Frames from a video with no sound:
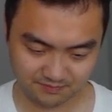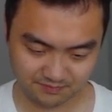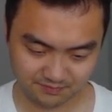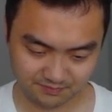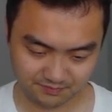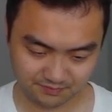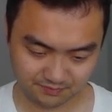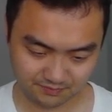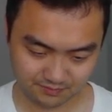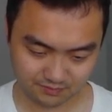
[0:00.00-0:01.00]

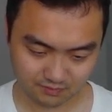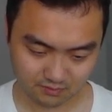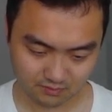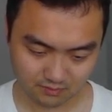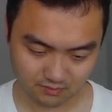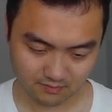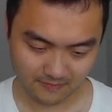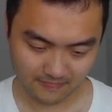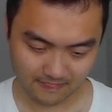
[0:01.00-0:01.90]
(silence)